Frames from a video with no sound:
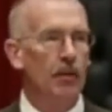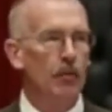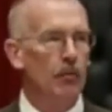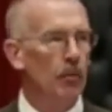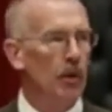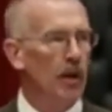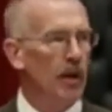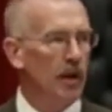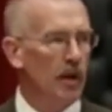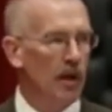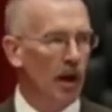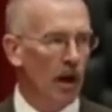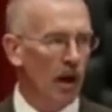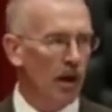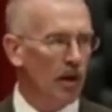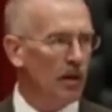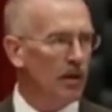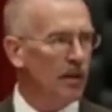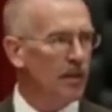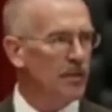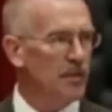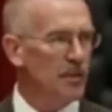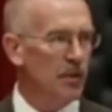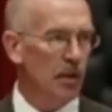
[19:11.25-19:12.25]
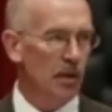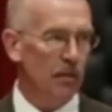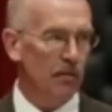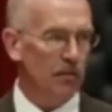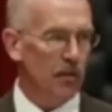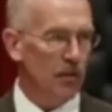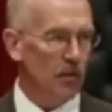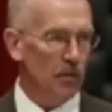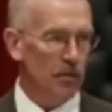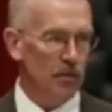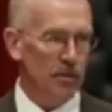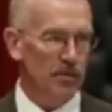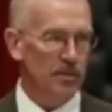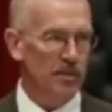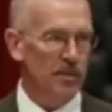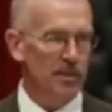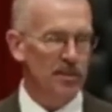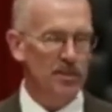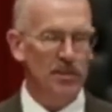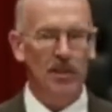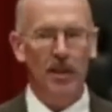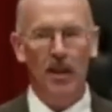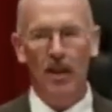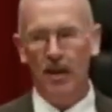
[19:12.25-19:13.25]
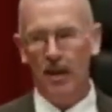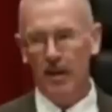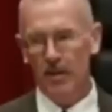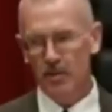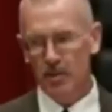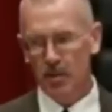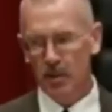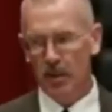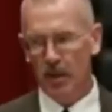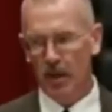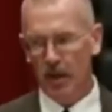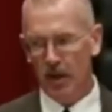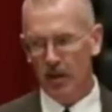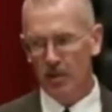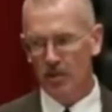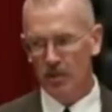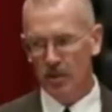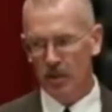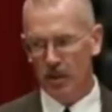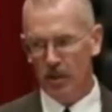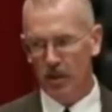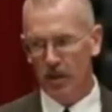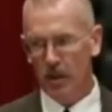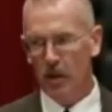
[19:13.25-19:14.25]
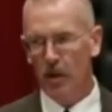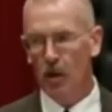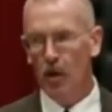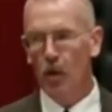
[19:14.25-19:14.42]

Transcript: Regardless of your position on education,